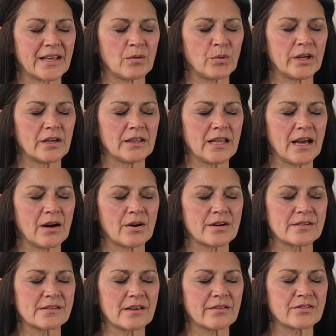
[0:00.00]
And we allow
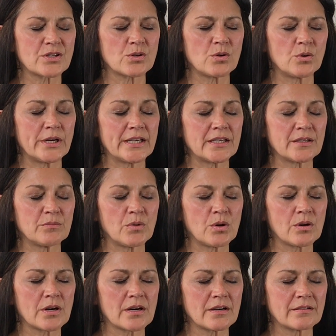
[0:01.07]
ourselves to awaken
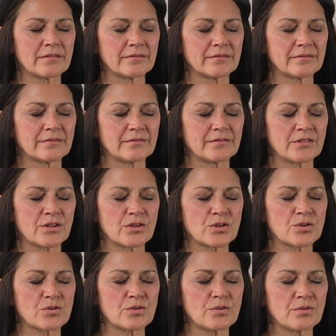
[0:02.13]
more to
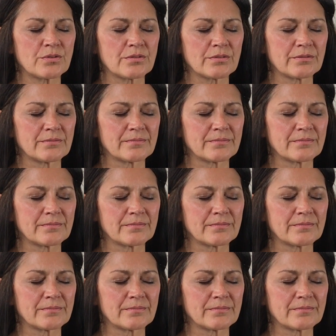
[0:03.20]
the truth,